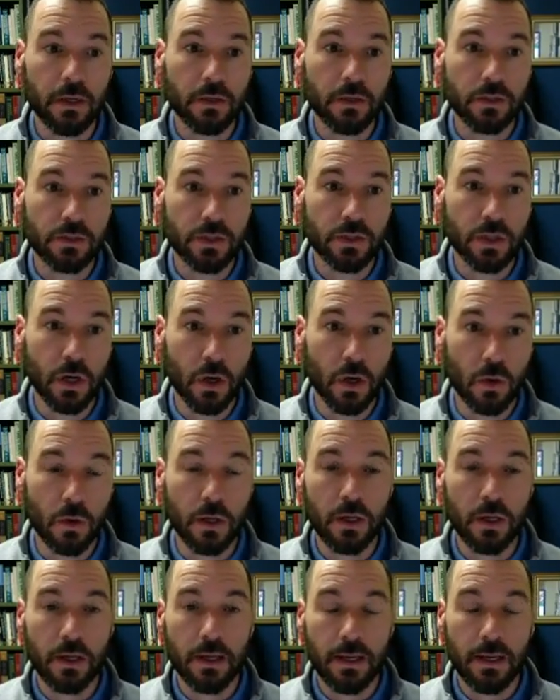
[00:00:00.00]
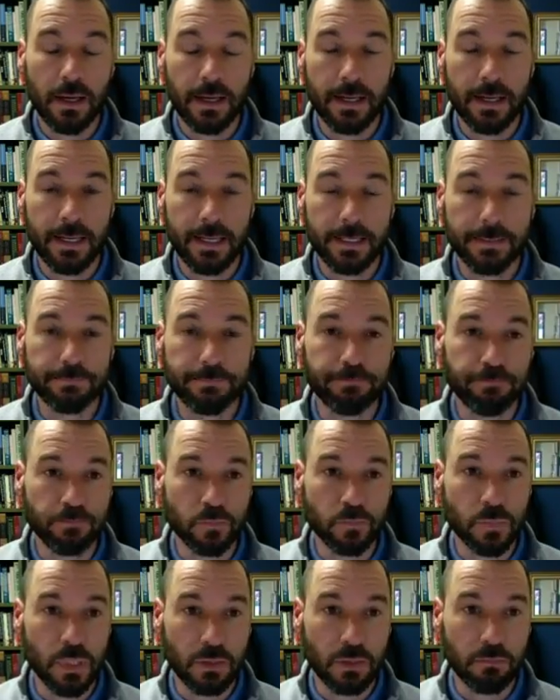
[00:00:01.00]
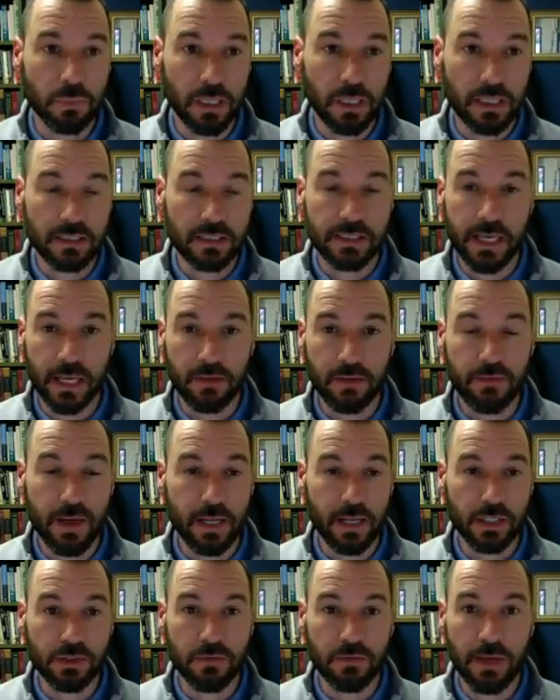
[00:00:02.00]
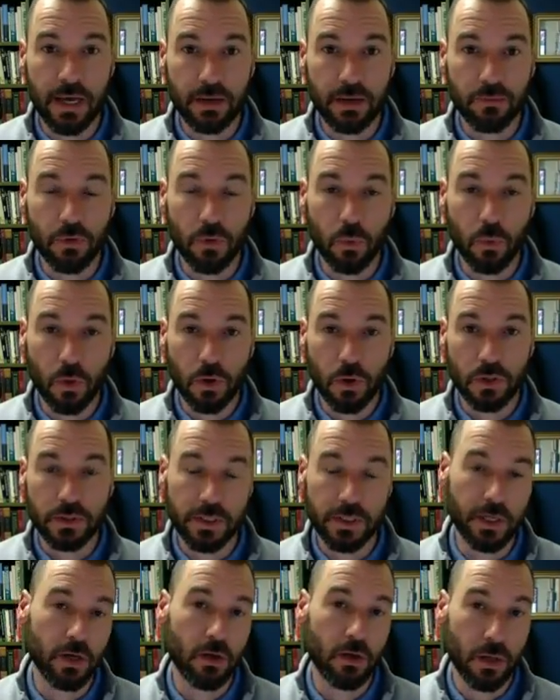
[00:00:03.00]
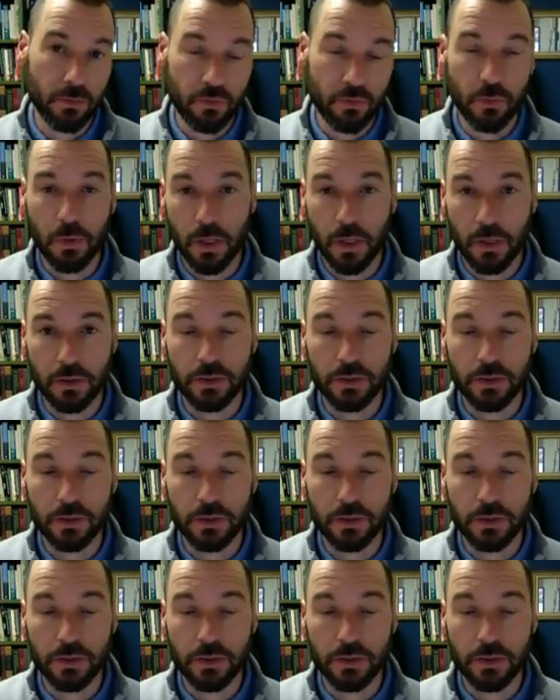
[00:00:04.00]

So please take advantage of that for words that are unfamiliar